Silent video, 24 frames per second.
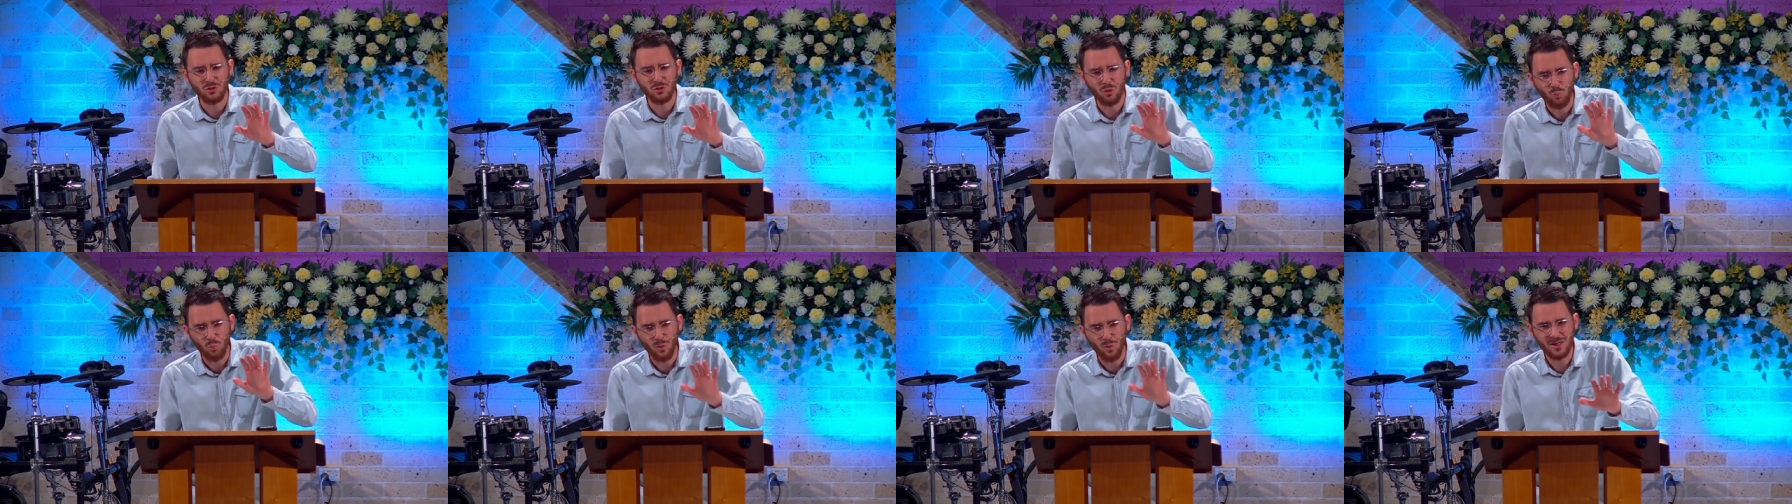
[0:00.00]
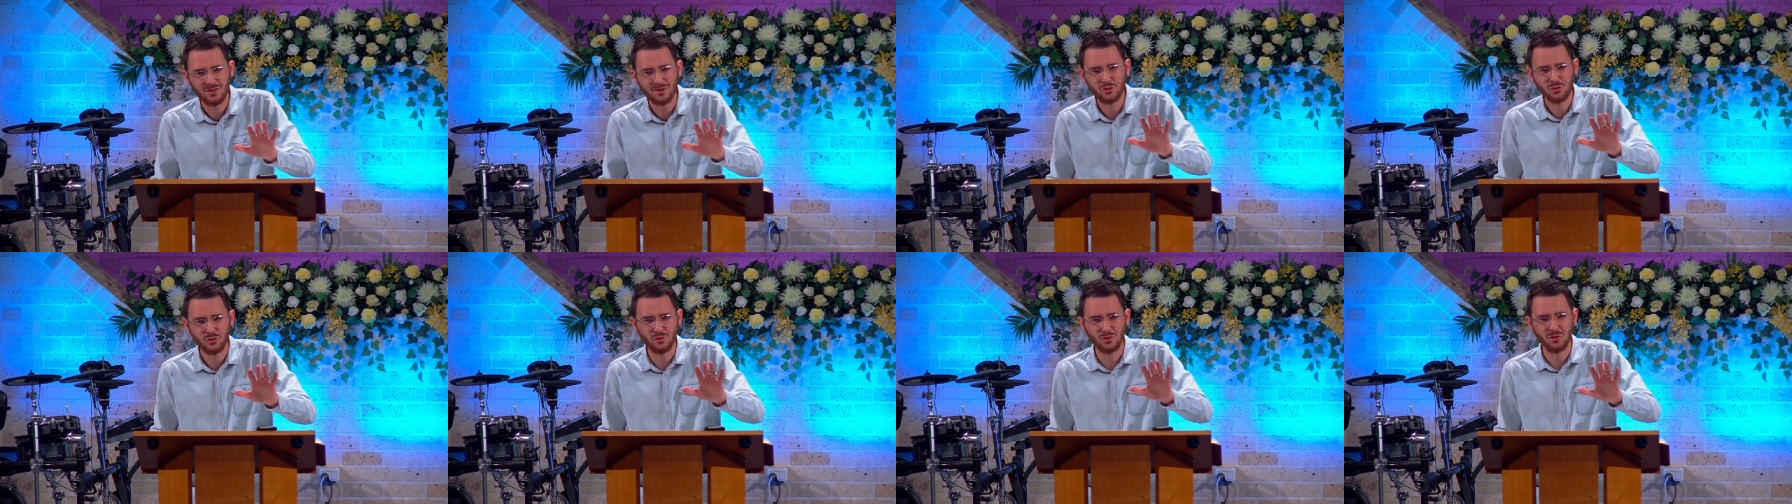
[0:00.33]
the
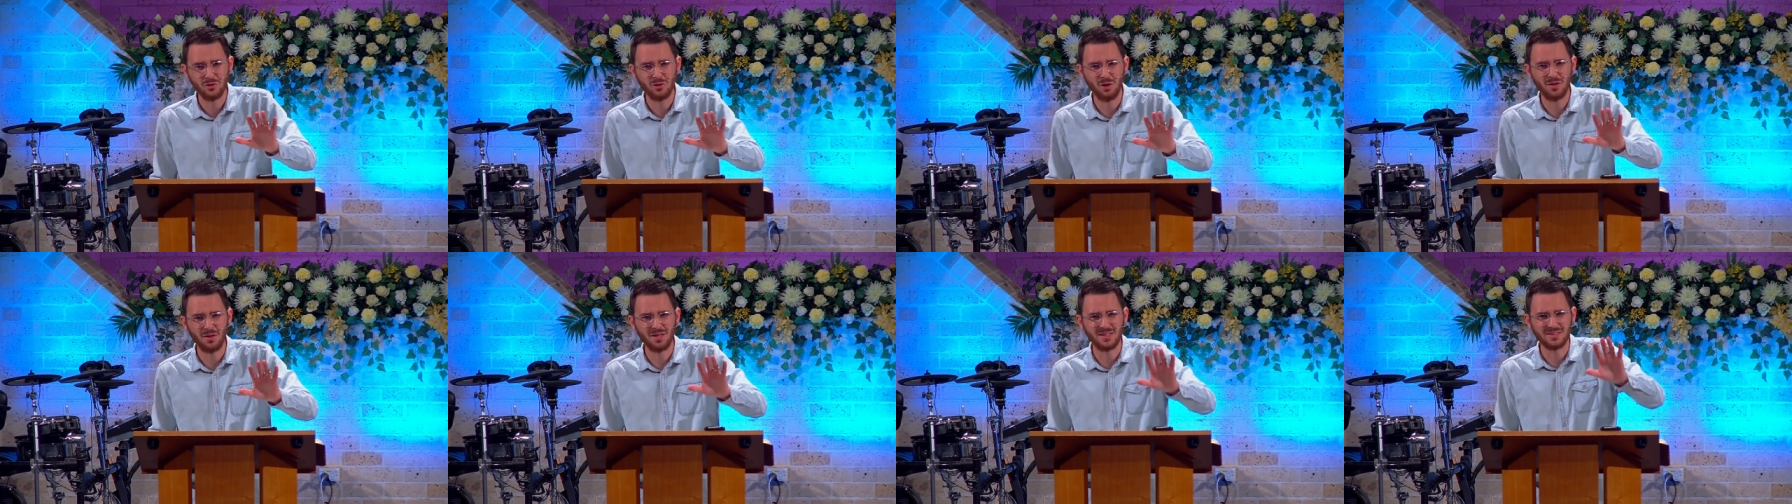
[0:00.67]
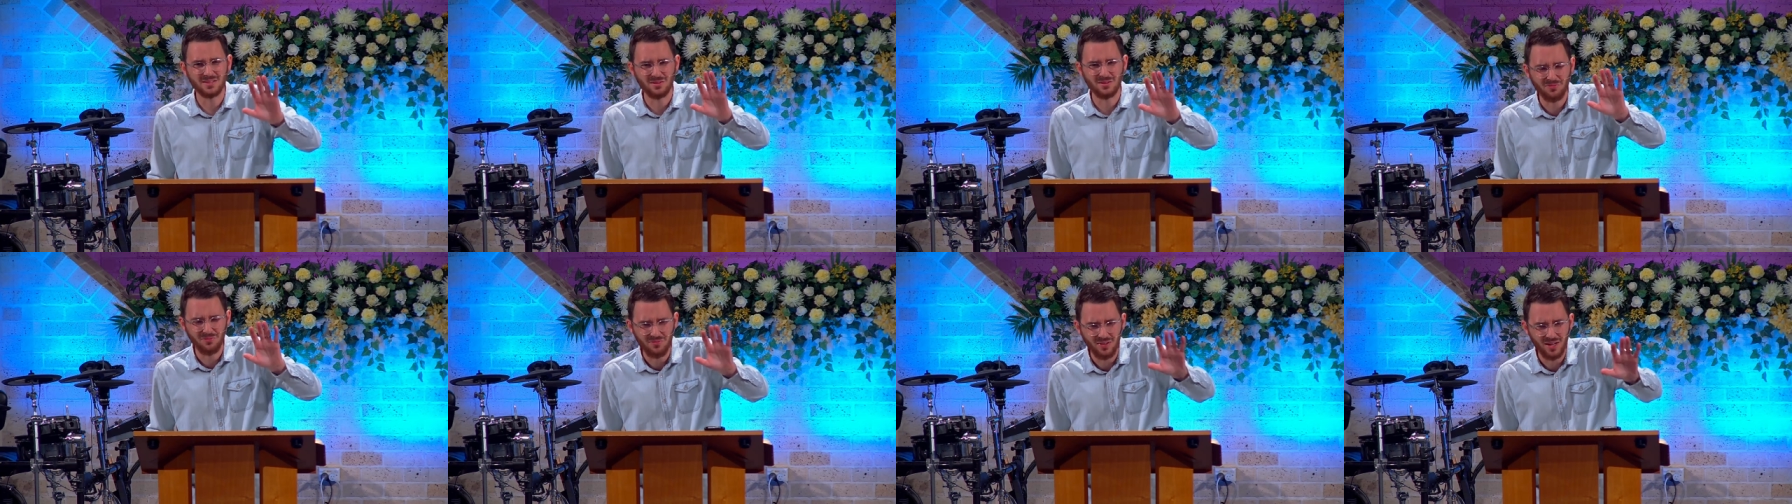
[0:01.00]
one true God
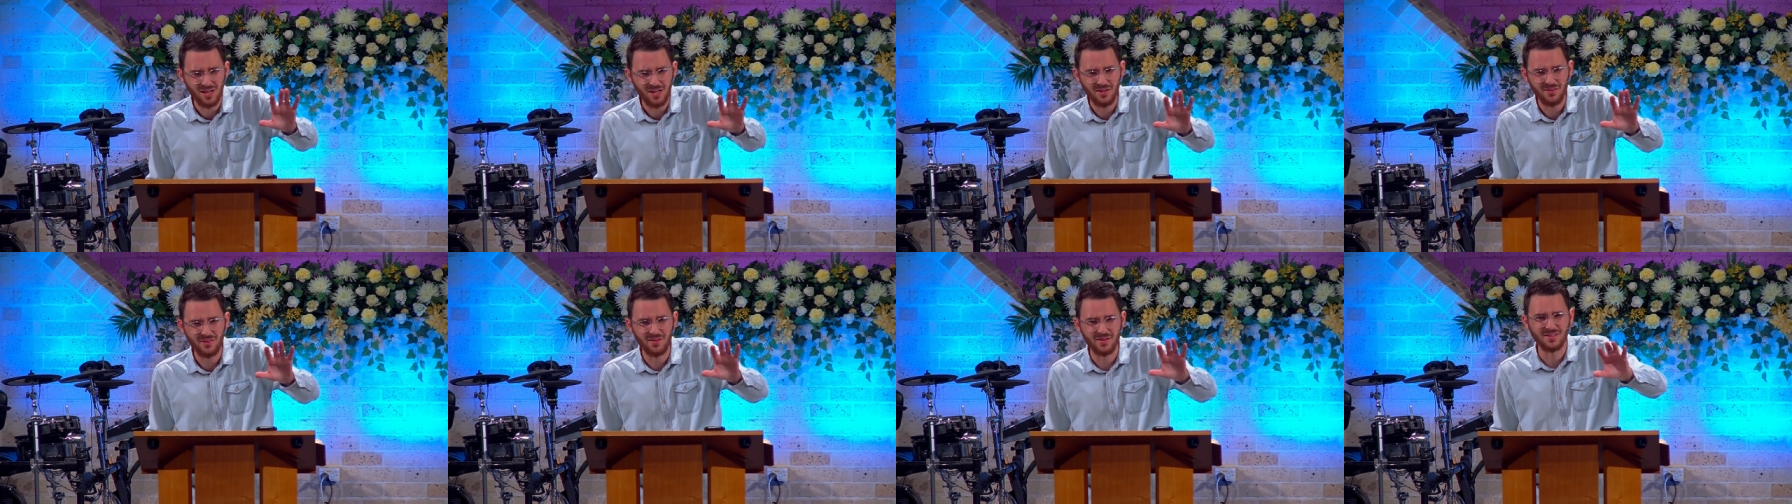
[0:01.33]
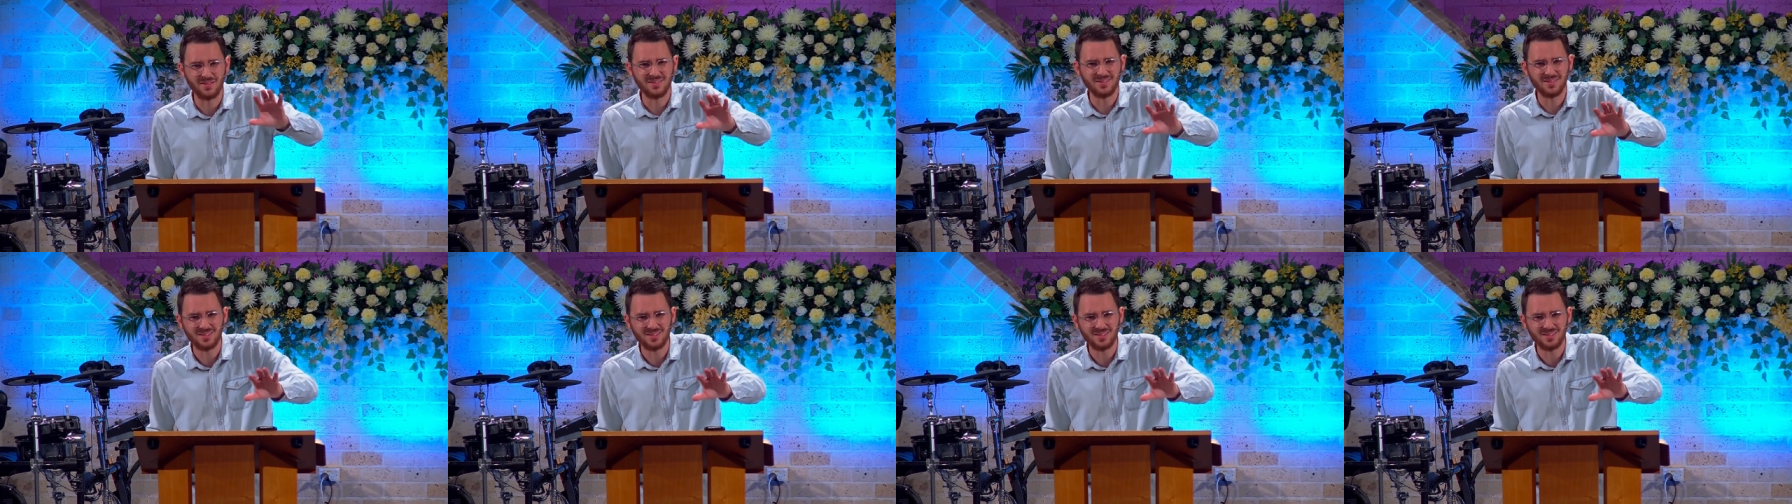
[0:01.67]
is the Father,